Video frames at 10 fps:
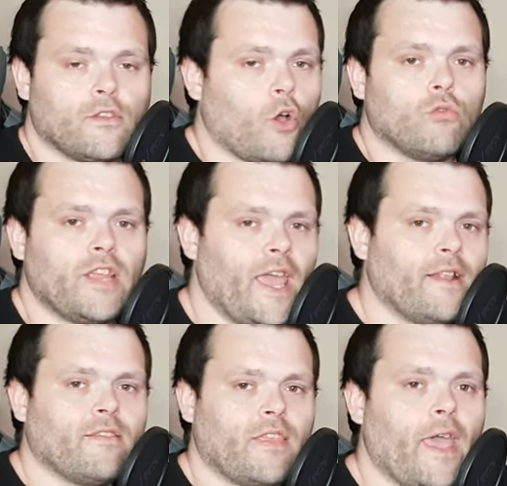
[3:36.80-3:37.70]
don't
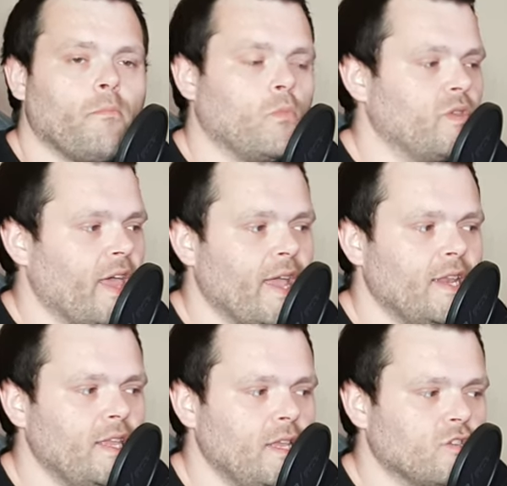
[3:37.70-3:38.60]
hit them with
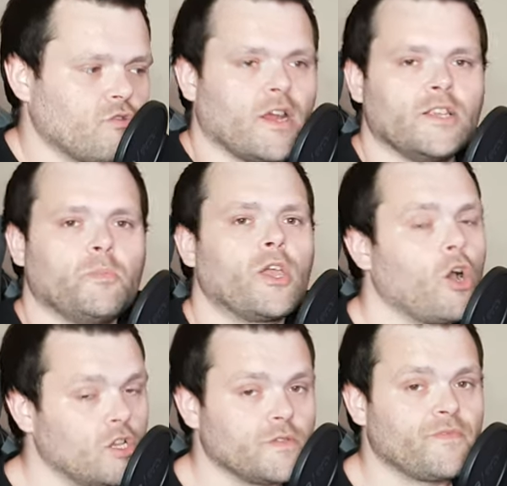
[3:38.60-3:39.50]
any strides
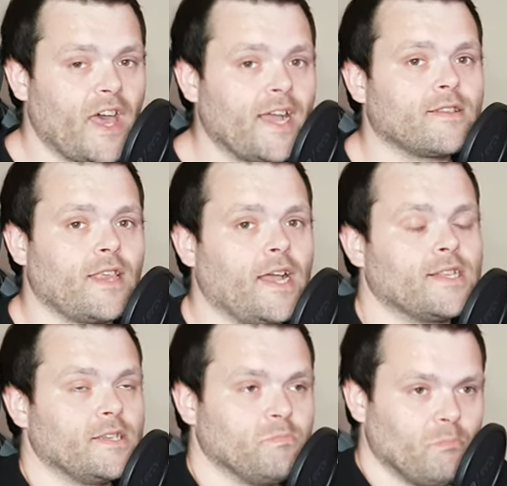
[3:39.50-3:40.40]
because of that.
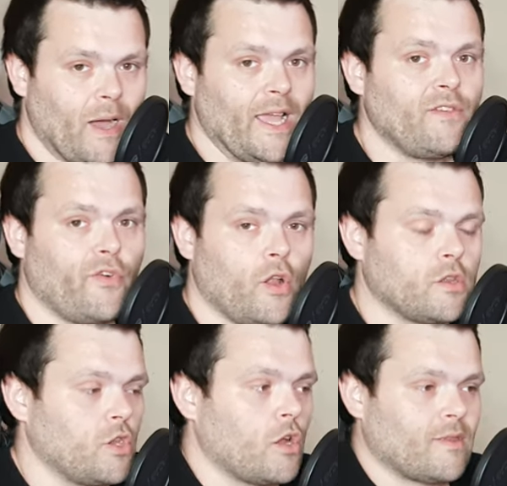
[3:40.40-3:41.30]
That is my
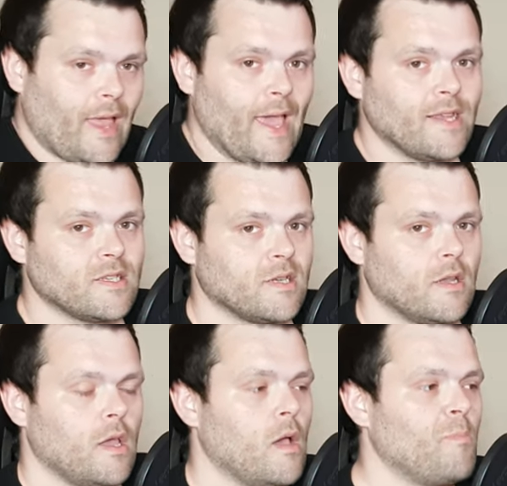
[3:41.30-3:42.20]
fault, not theirs.
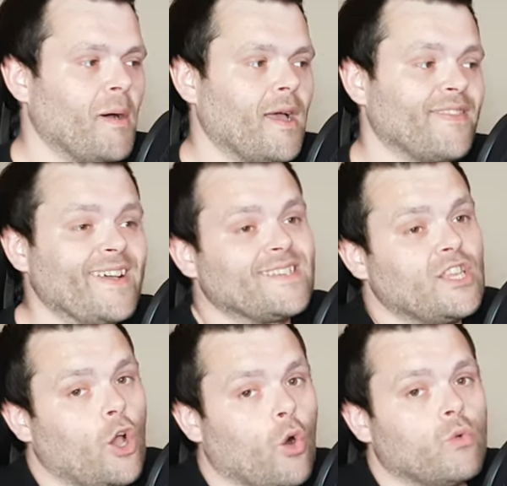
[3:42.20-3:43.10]
But that's
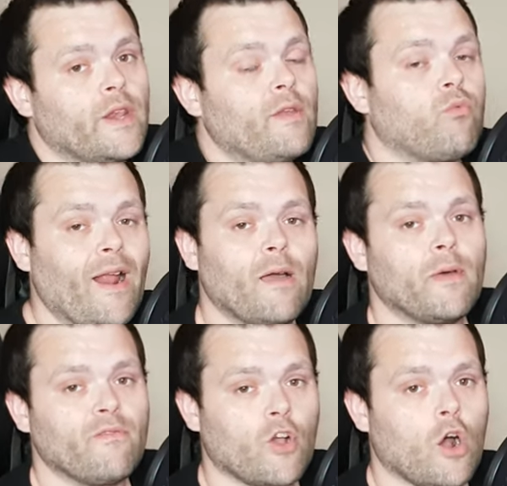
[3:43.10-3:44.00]
the only
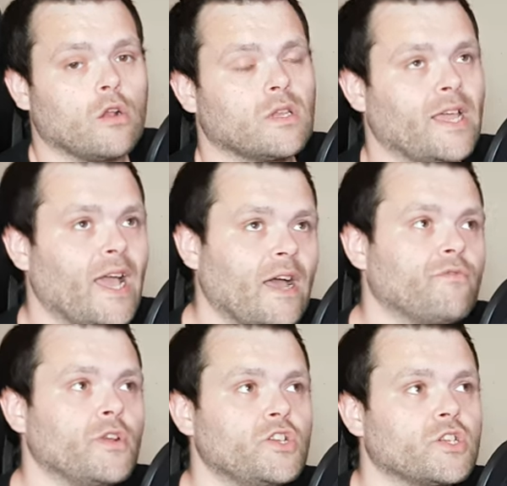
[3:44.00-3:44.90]
RAM I've got. I
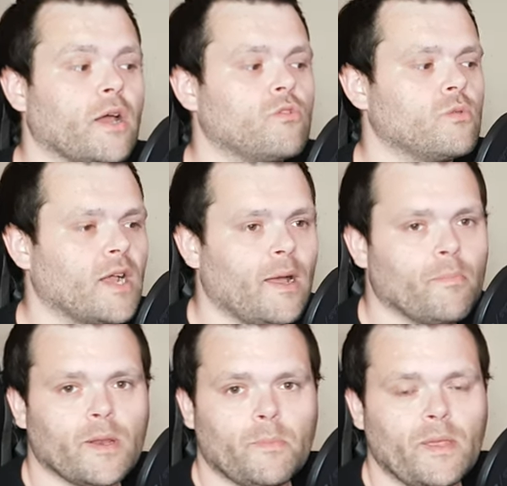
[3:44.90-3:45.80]
have reached out to a
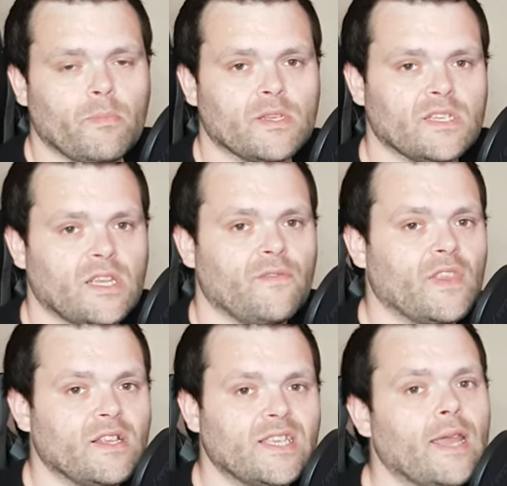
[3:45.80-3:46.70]
couple of people to see if
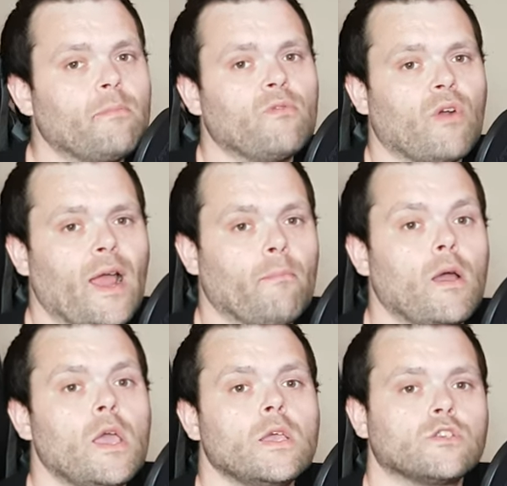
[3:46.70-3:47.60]
they'd send me RAM
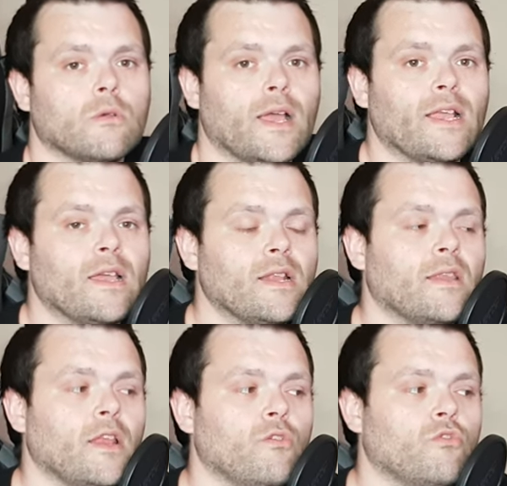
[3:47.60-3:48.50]
so I can
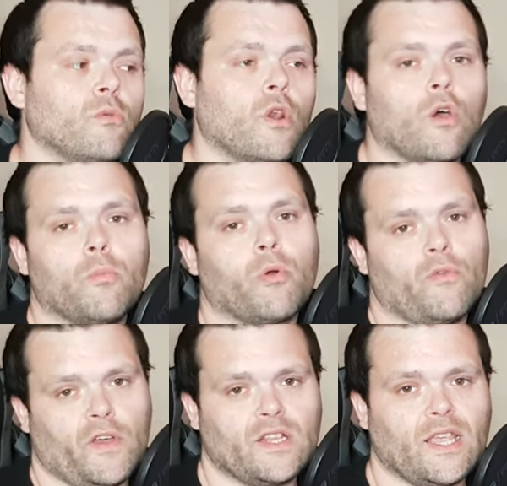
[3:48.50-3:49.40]
continue doing low
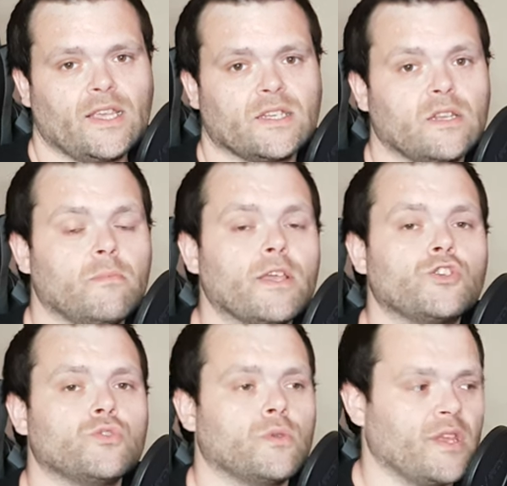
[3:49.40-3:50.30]
profile testing to
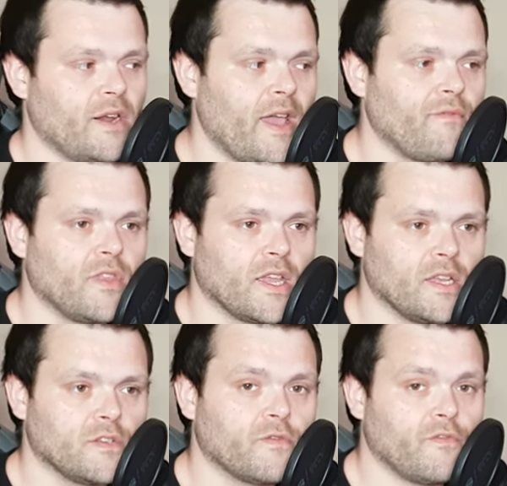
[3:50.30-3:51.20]
make sure that everything
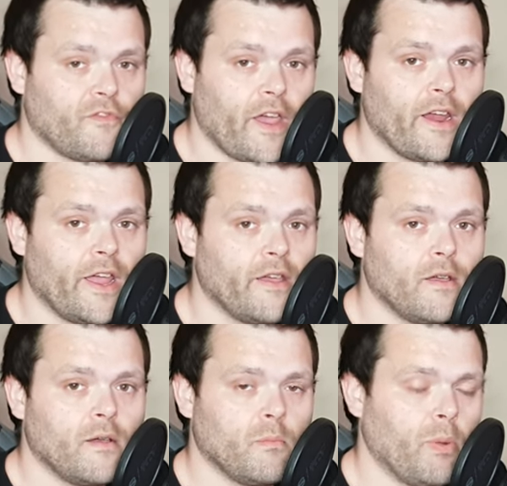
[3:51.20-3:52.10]
is fair,
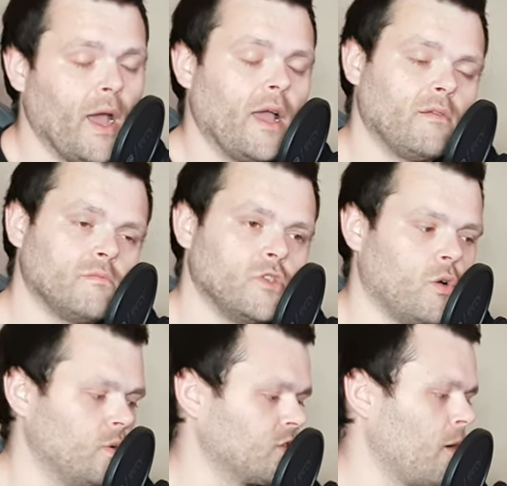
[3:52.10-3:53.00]
but
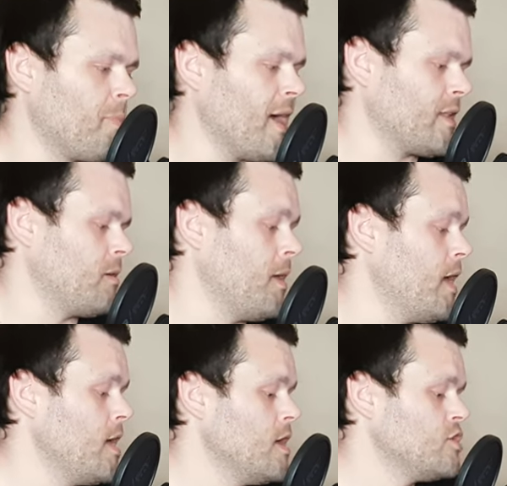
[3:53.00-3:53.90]
no one's got back to
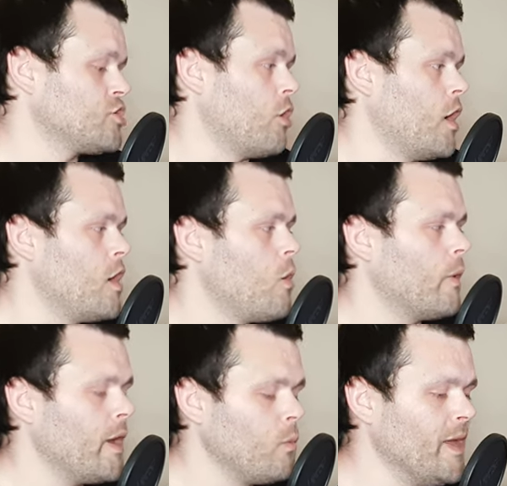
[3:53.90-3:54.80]
me. So
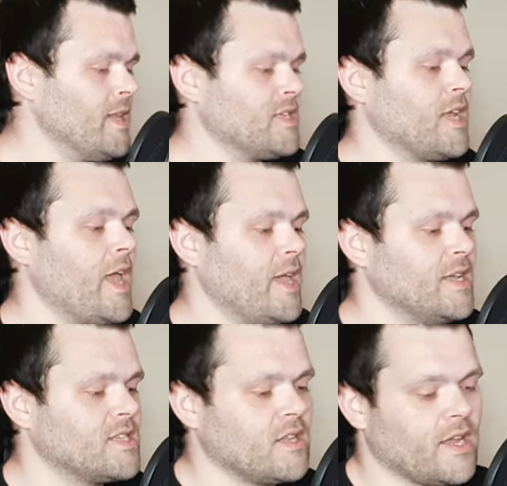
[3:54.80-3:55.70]
what I will say
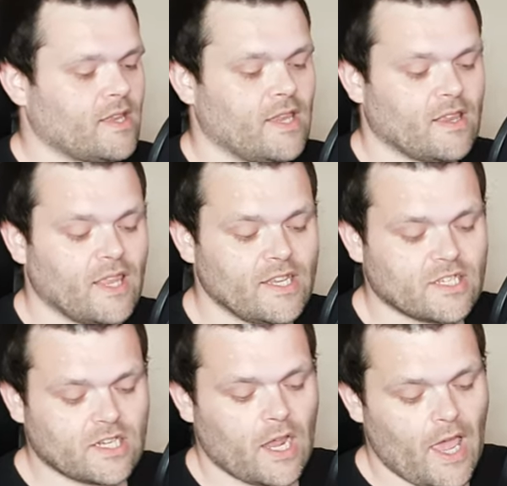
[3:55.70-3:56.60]
is that
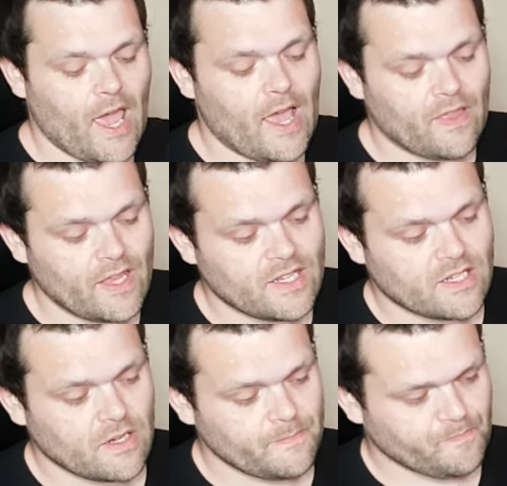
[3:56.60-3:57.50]
this uh,
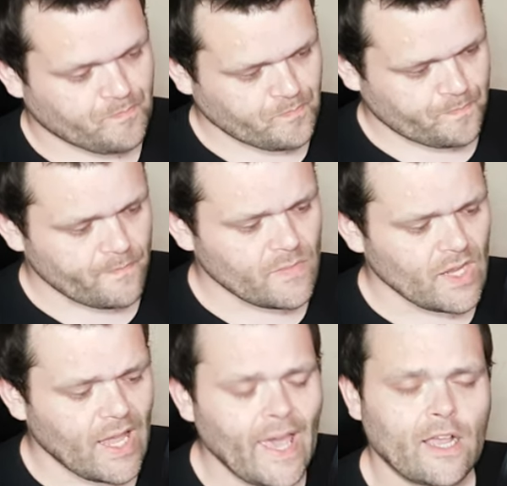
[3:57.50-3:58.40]
this
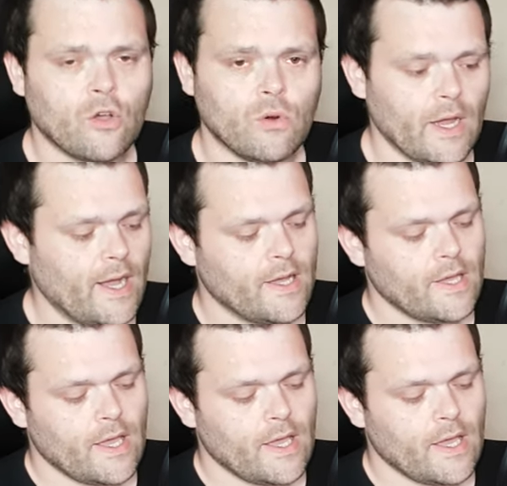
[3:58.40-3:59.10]
air cooler,